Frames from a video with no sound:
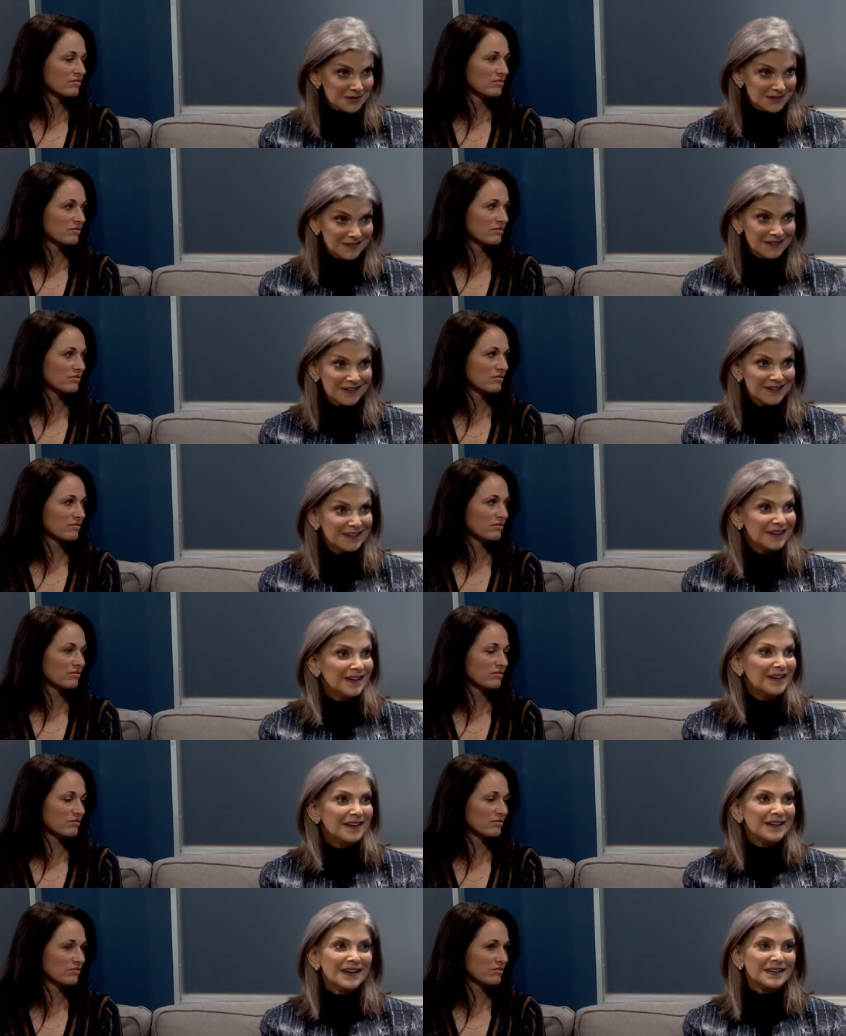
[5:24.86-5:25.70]
Speaker 1: Mm
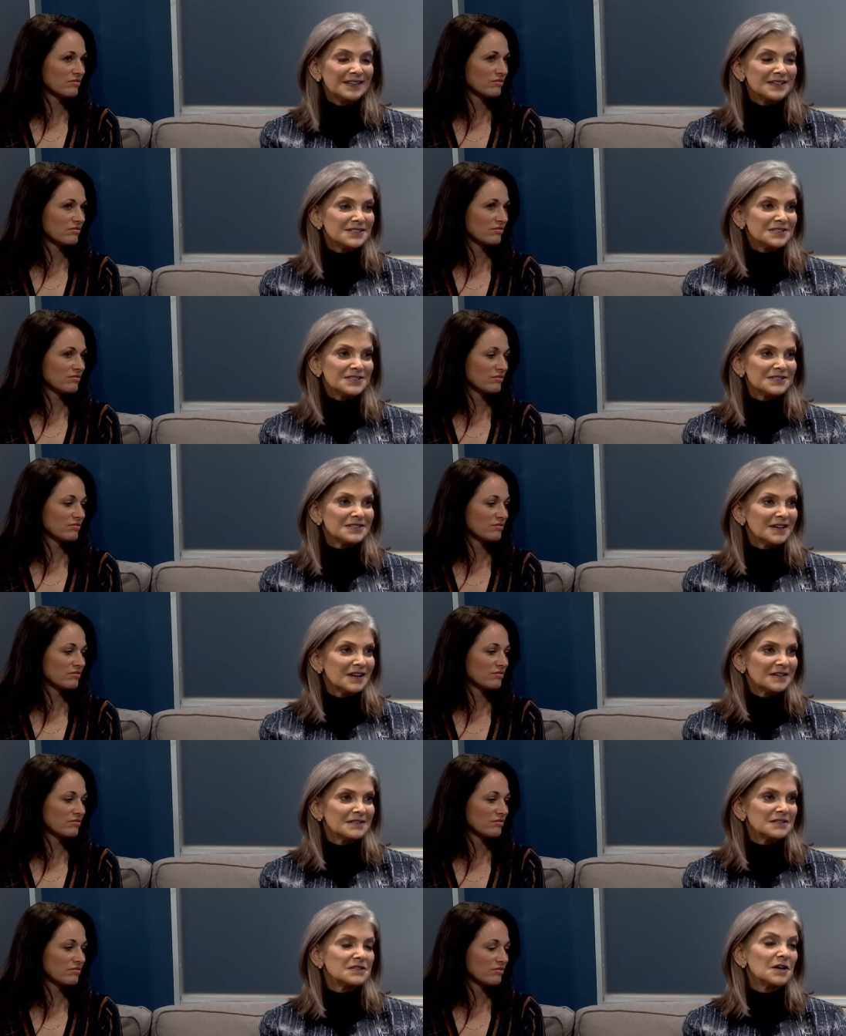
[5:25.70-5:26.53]
-hmm. And it's just
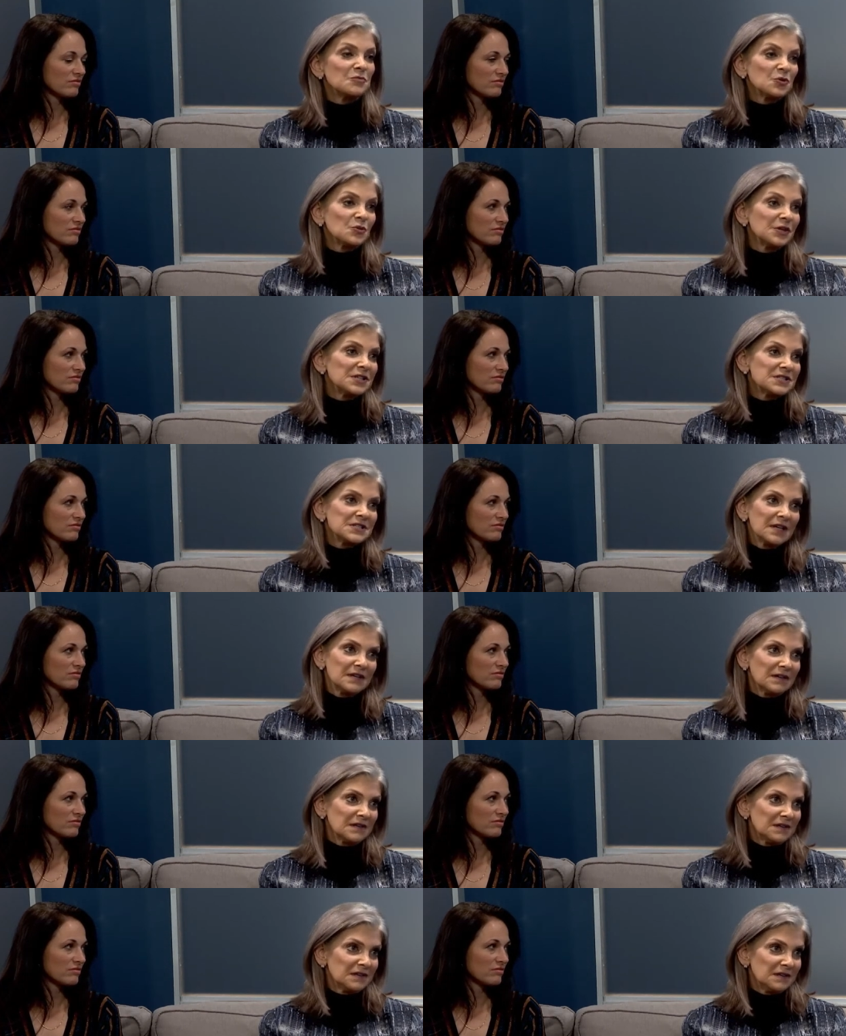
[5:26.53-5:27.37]
not, number one, it's
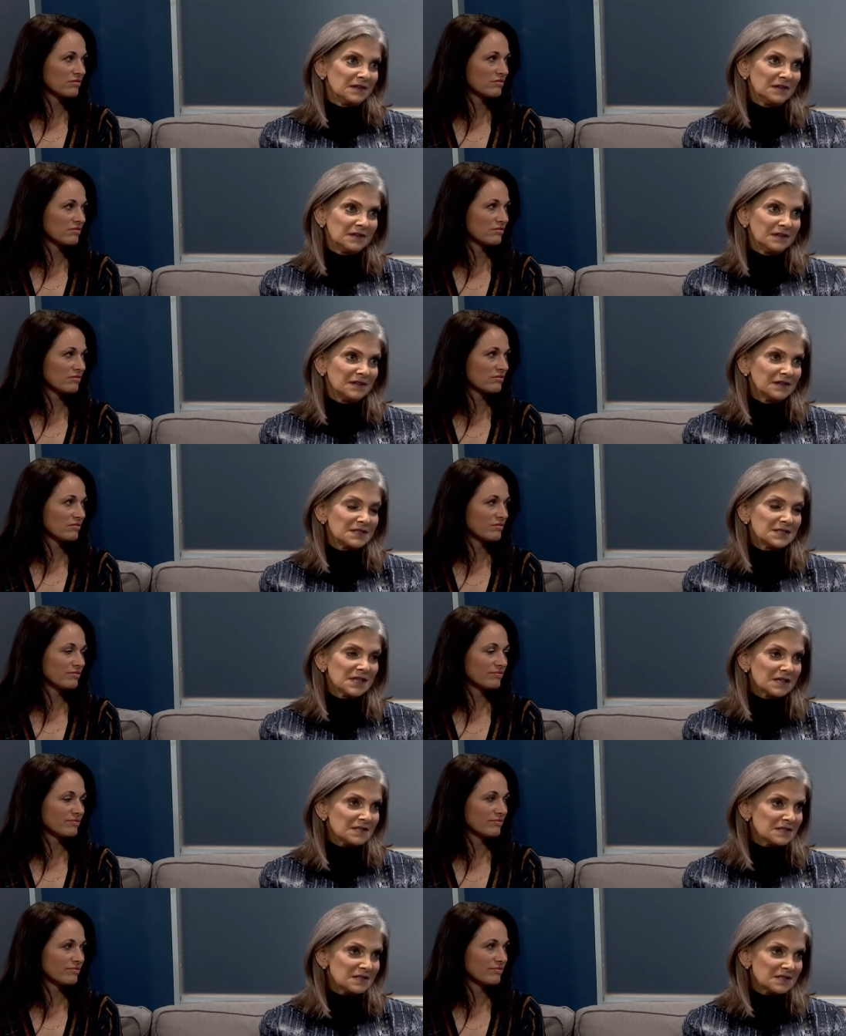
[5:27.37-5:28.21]
not healthy, it's
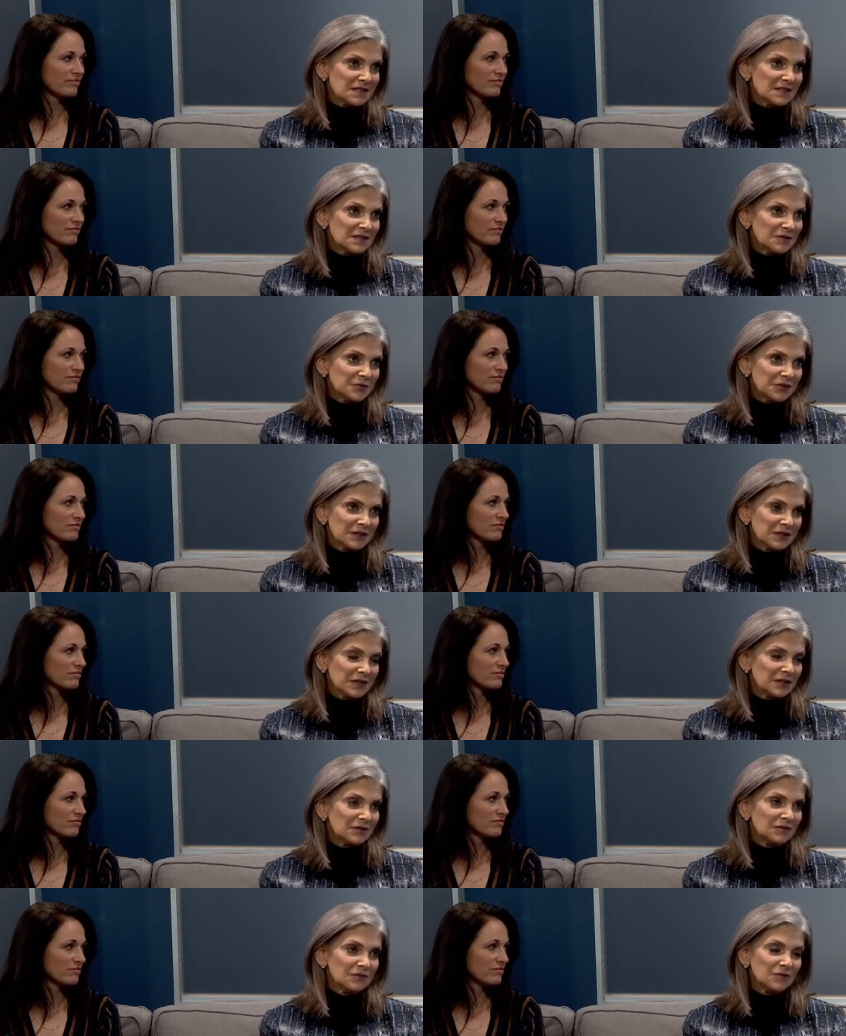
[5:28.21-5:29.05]
not sustainable,
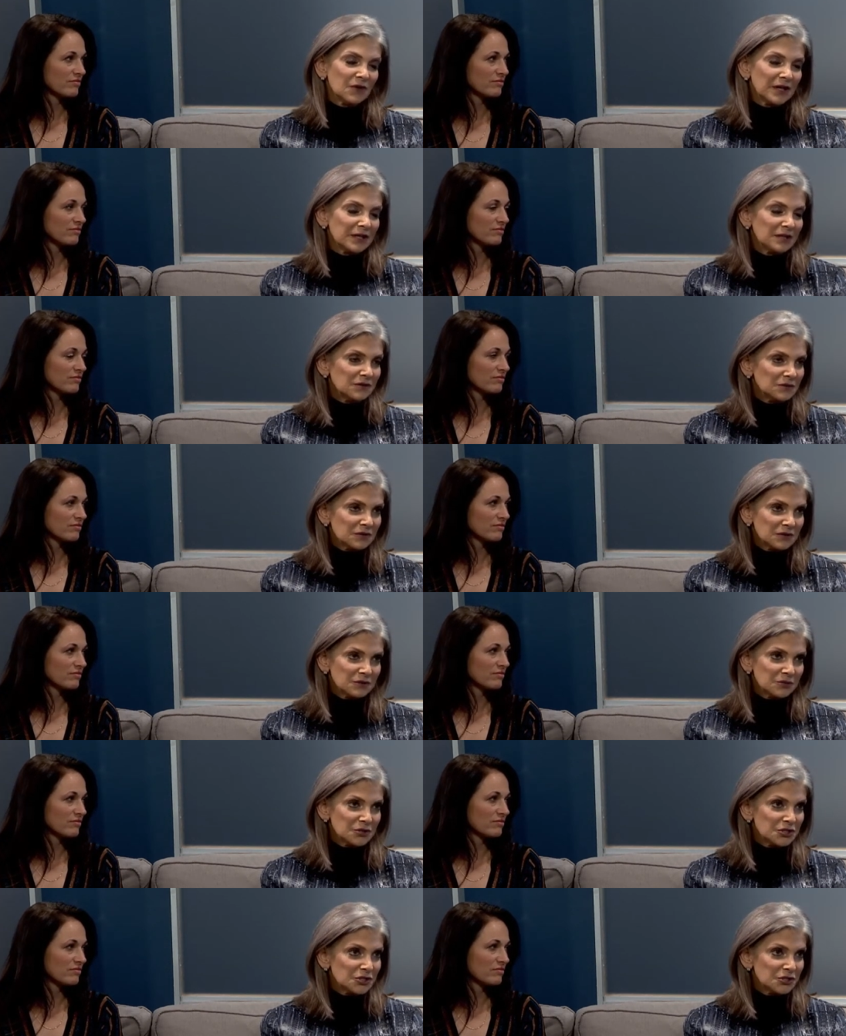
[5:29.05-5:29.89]
and why in the
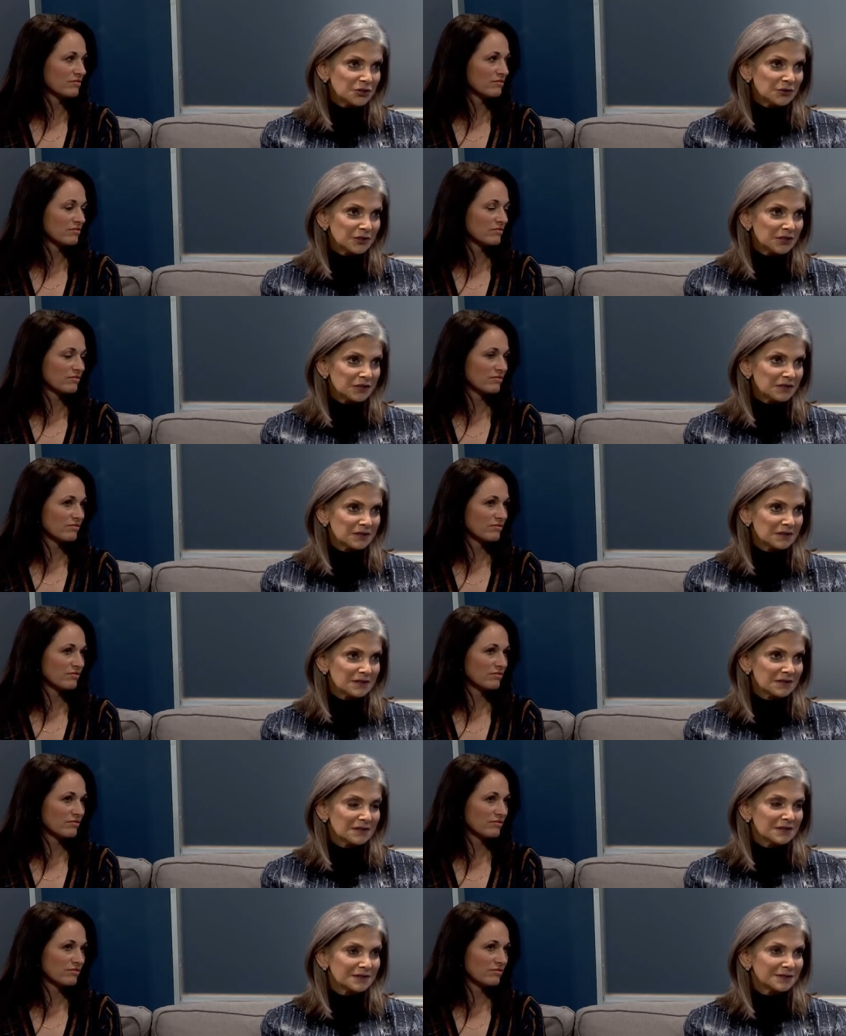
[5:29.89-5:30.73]
world would you do it?
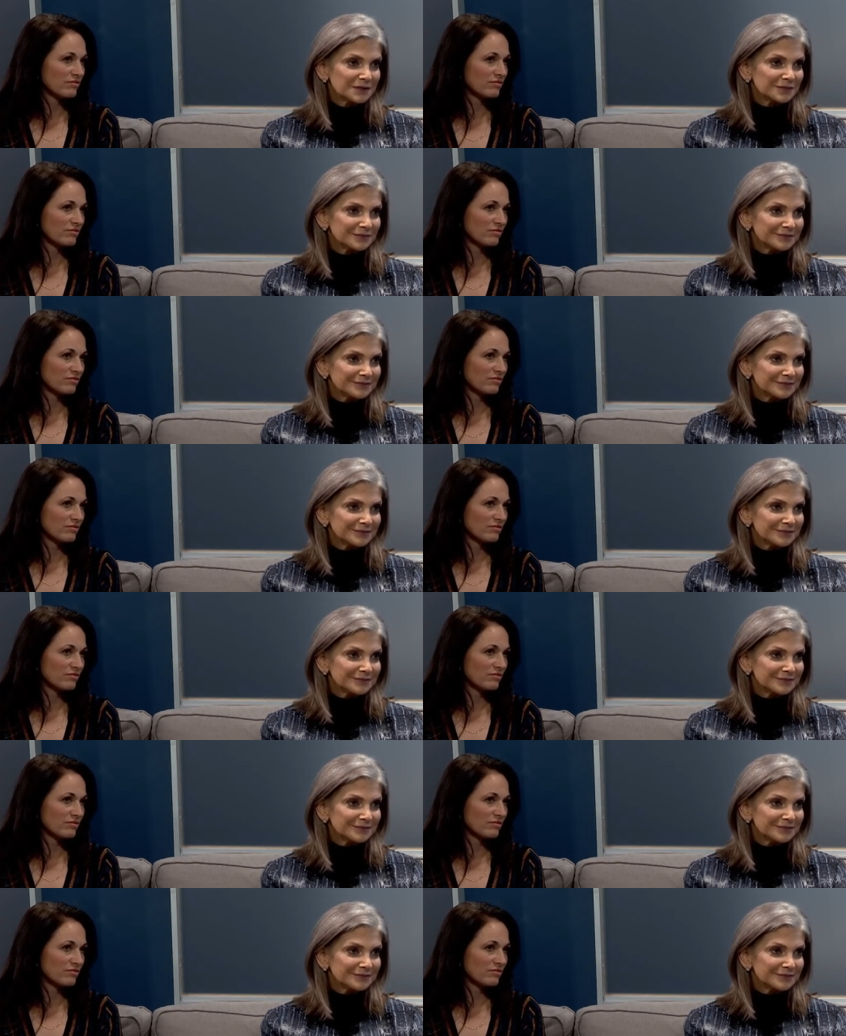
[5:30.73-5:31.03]
Well,